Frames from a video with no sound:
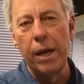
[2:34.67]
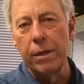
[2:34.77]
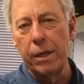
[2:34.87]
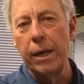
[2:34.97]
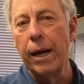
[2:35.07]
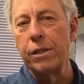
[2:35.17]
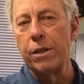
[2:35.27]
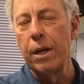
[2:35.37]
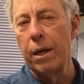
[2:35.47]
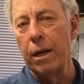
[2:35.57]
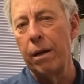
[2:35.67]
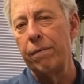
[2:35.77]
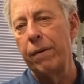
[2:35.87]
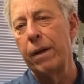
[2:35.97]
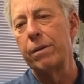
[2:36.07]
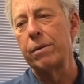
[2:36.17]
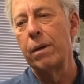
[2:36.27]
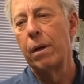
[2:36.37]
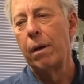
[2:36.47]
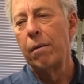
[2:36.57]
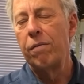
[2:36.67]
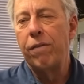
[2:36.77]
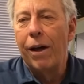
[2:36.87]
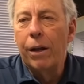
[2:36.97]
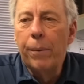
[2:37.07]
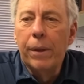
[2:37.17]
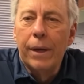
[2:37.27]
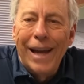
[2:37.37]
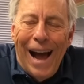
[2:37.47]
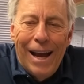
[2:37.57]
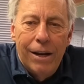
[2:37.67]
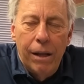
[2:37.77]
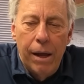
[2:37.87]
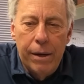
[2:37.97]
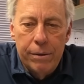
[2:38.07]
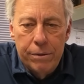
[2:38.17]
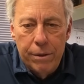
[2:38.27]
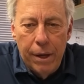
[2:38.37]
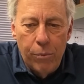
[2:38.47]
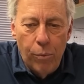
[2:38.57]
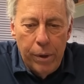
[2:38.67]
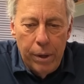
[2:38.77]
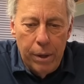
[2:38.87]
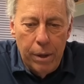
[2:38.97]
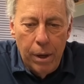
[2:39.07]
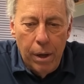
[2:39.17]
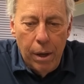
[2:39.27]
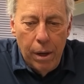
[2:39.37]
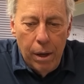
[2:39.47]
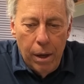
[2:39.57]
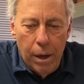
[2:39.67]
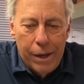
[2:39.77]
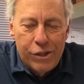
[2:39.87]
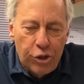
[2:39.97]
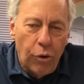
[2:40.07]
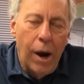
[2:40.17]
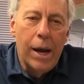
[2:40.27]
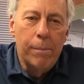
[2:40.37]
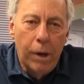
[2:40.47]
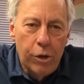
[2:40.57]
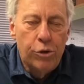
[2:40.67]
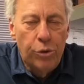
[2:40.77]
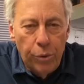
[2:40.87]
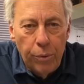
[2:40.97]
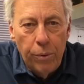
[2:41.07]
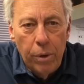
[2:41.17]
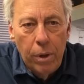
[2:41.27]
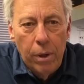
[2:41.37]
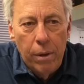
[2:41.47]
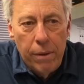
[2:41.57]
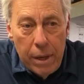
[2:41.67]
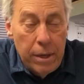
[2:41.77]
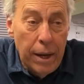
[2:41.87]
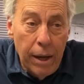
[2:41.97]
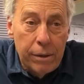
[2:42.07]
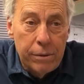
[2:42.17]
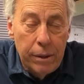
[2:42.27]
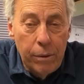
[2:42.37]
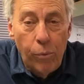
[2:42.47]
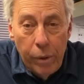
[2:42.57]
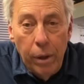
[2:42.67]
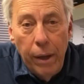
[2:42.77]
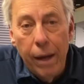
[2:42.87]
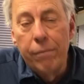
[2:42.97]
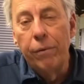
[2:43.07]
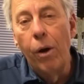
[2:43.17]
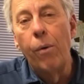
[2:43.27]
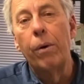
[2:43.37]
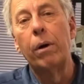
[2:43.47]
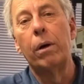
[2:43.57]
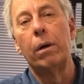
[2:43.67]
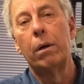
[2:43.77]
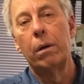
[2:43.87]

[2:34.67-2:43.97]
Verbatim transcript: THD, if it's following the guidelines that we ascribe to, then yes, it will have lower